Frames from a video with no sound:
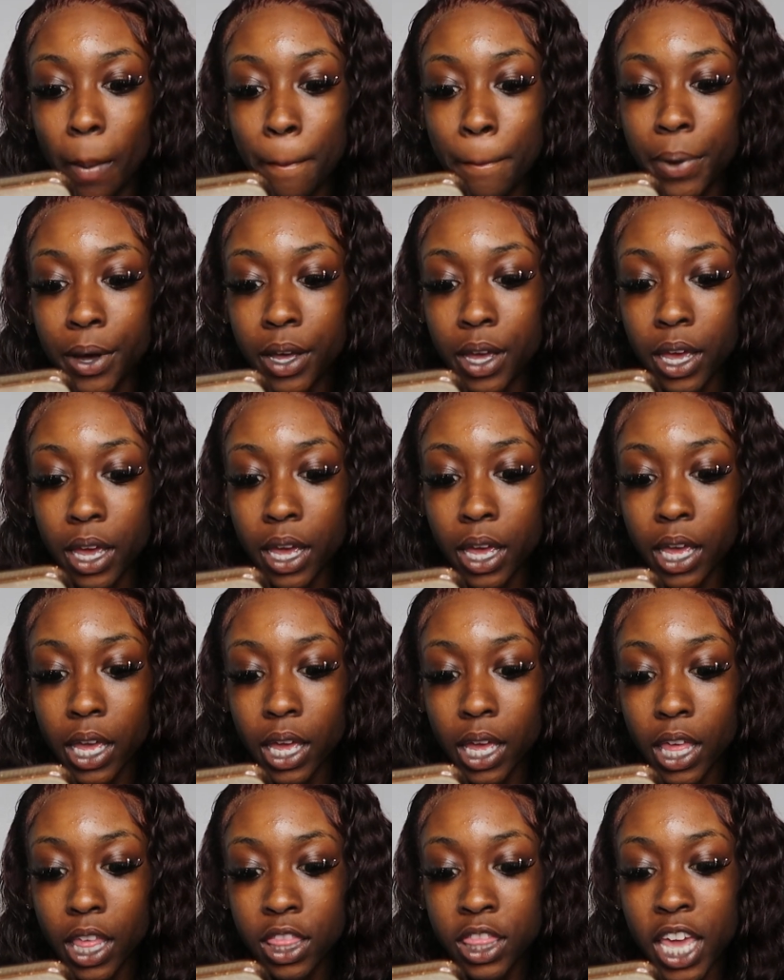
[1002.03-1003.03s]

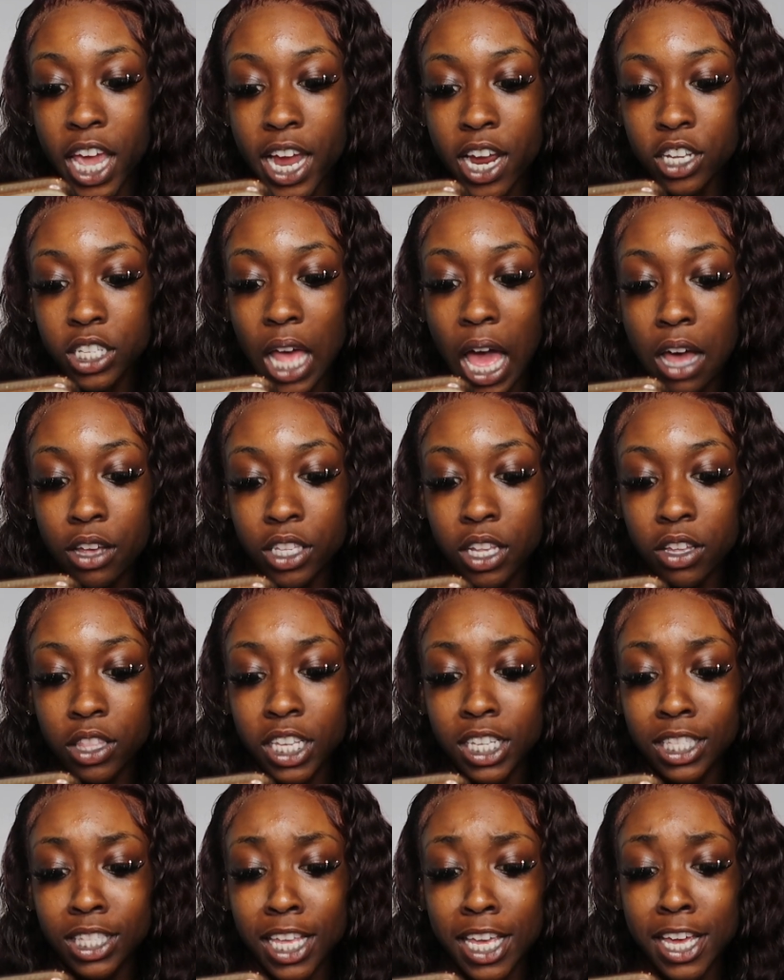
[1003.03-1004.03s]
but there's also
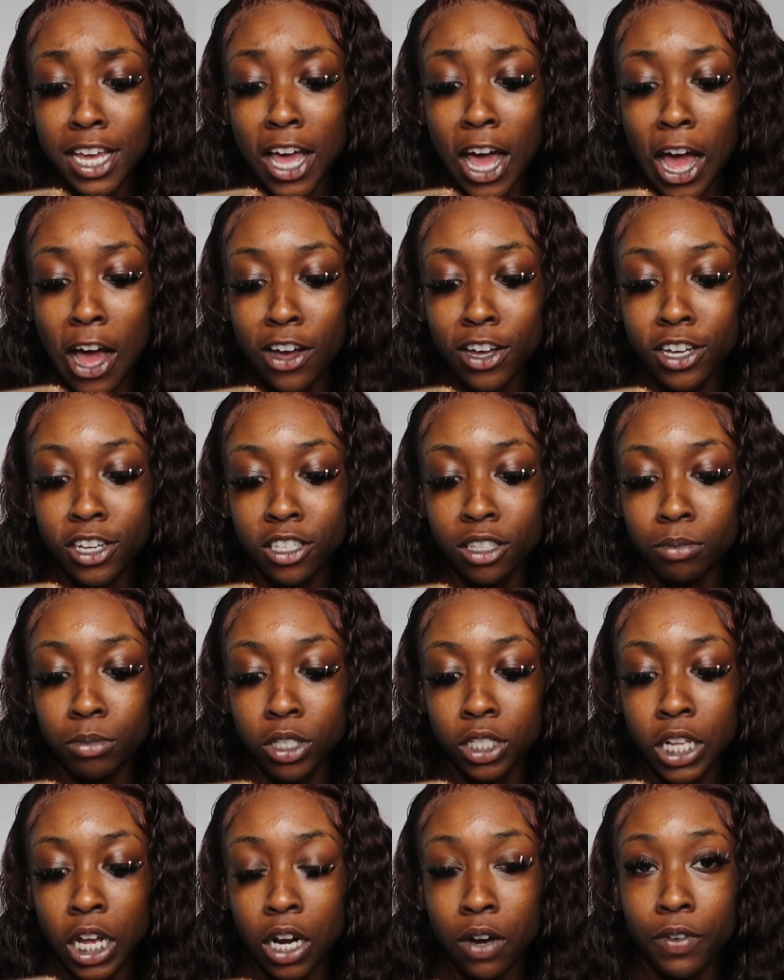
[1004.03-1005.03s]
this thing called
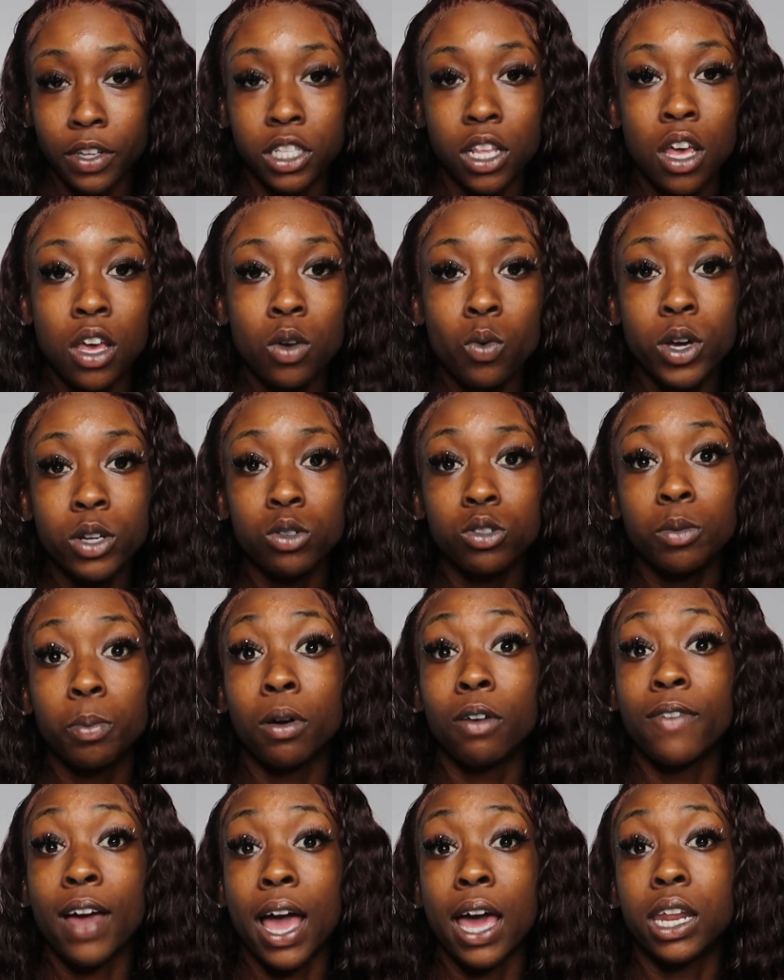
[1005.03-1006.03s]
customer service which was
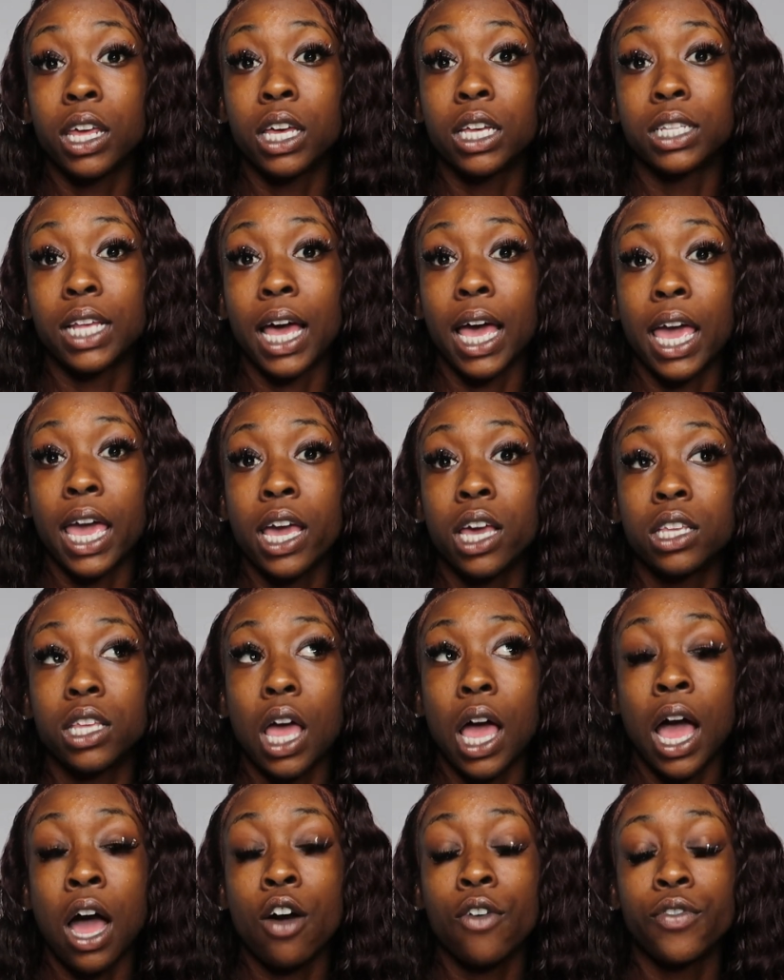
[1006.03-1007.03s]
provided because i
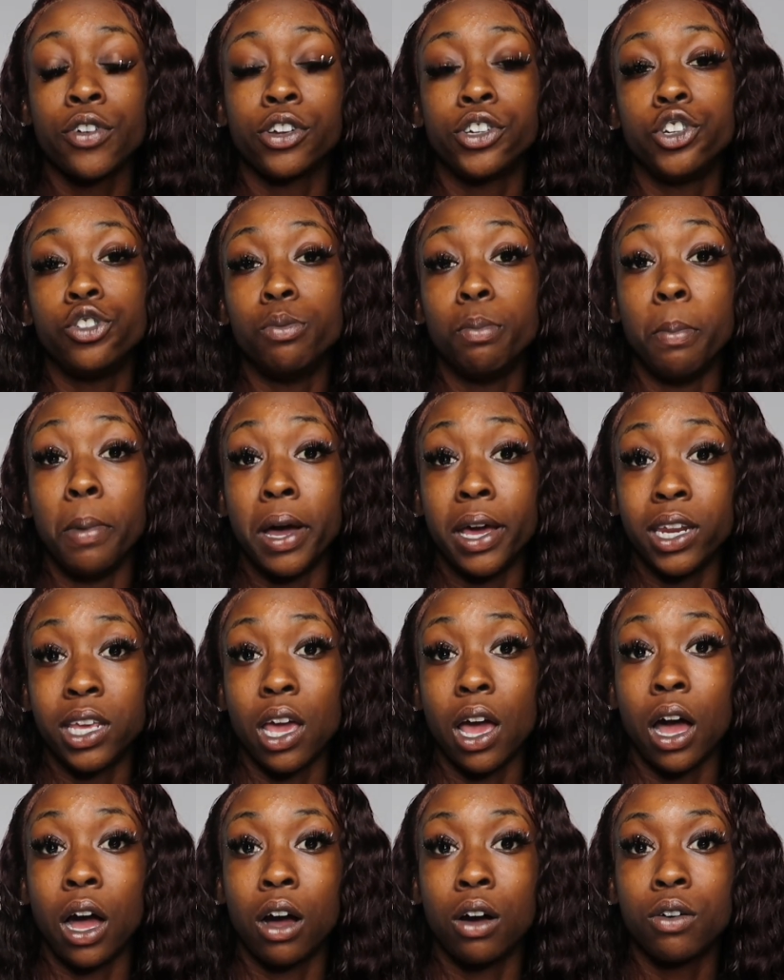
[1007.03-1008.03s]
offered you
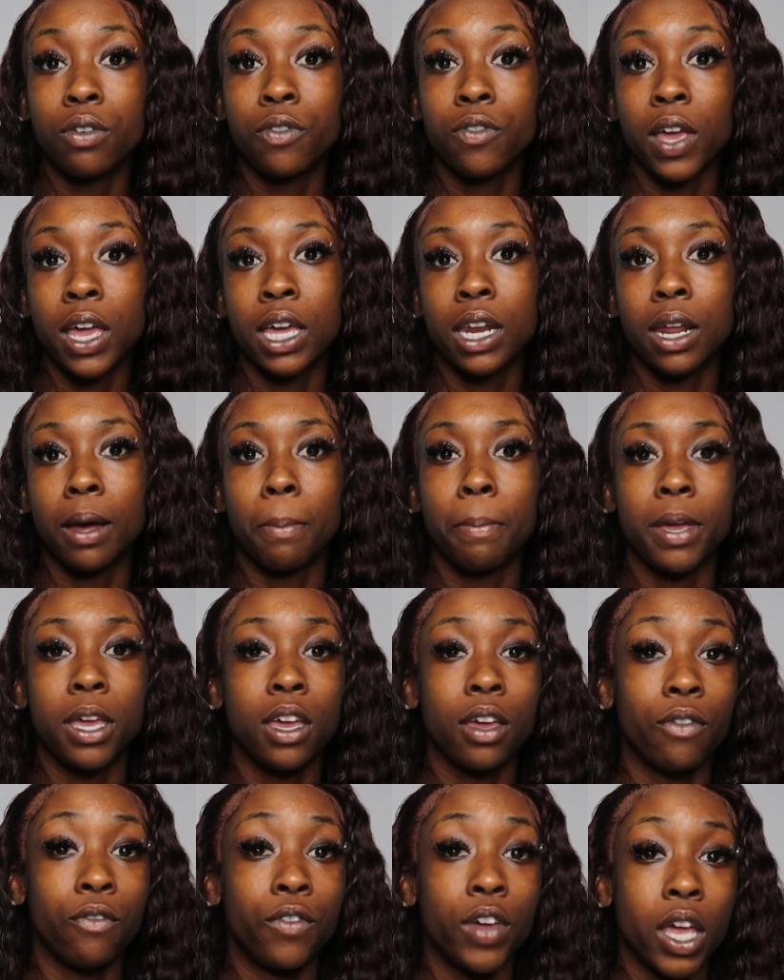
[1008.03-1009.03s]
money off and i'm
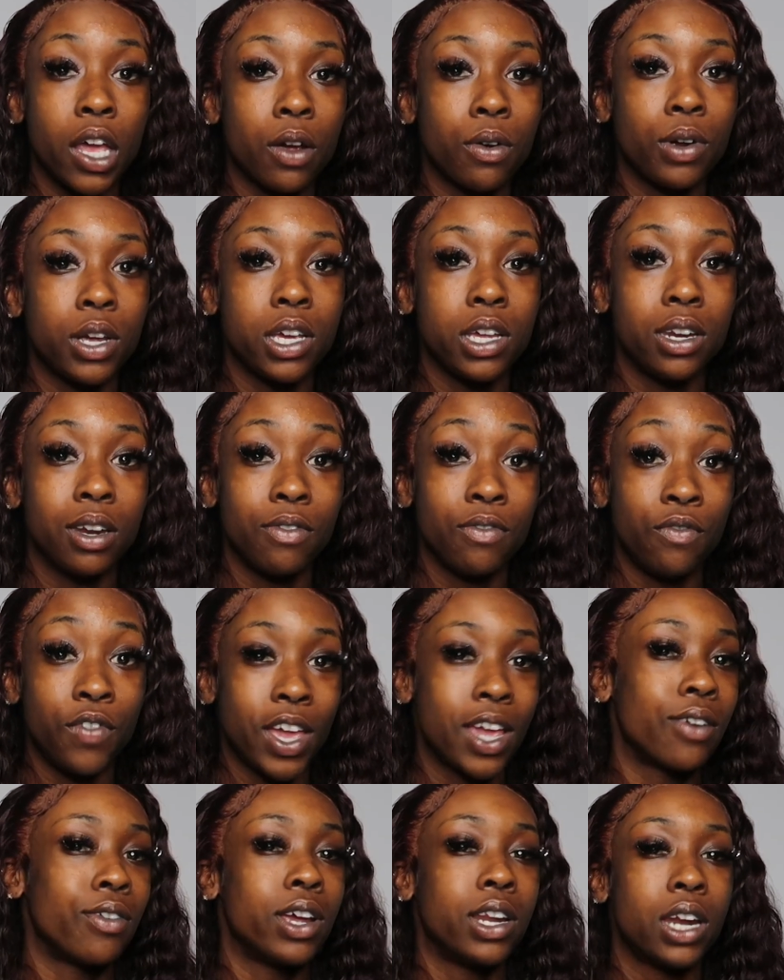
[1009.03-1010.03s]
being very
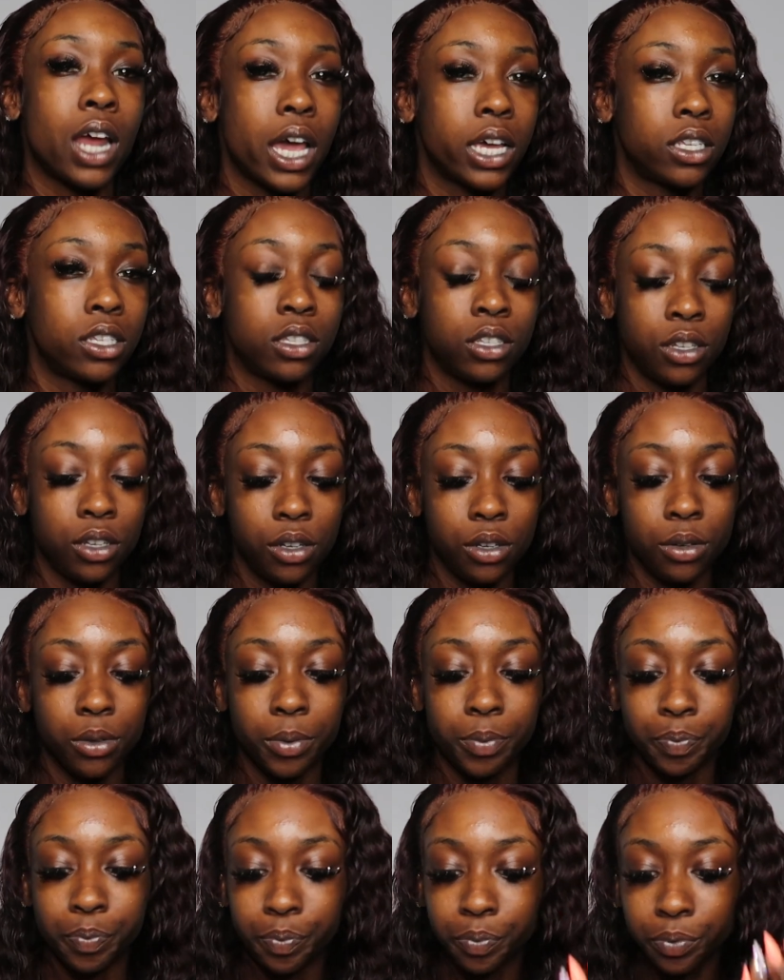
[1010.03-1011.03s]
very nice to you